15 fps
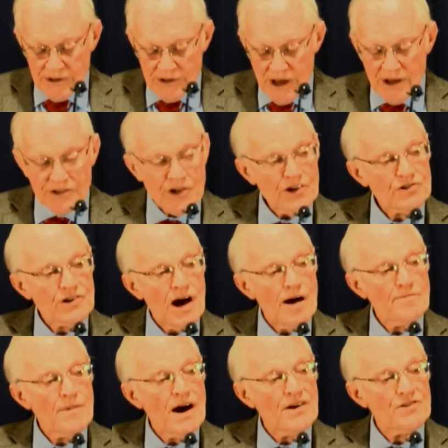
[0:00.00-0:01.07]
not just
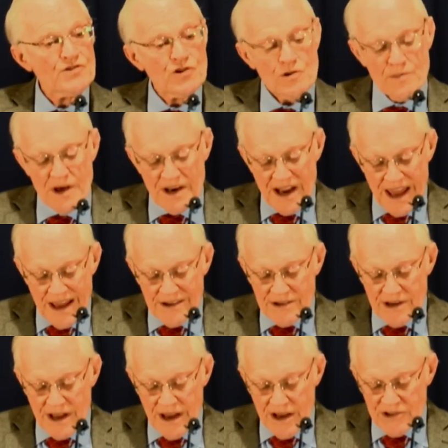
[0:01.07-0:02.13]
up unto, but
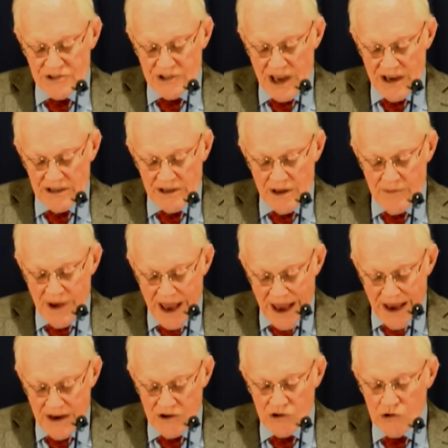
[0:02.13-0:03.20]
into his kingdom
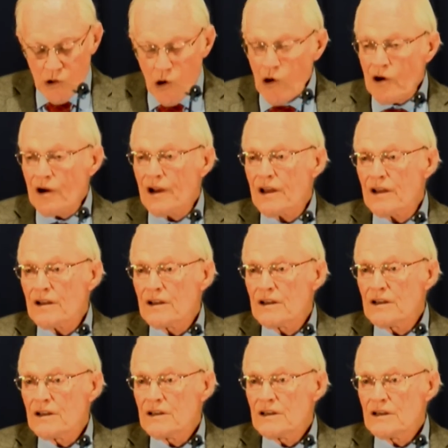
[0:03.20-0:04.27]
and glory.
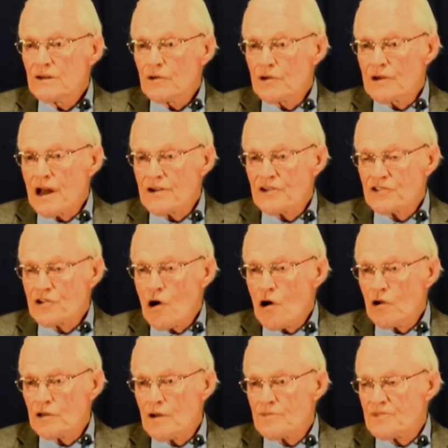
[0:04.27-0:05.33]
We're not just
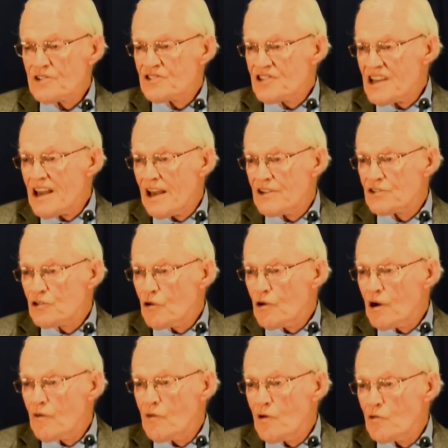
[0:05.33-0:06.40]
called up to see his
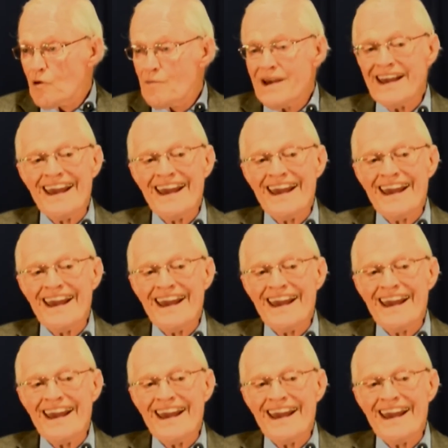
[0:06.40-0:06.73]
glory, we will be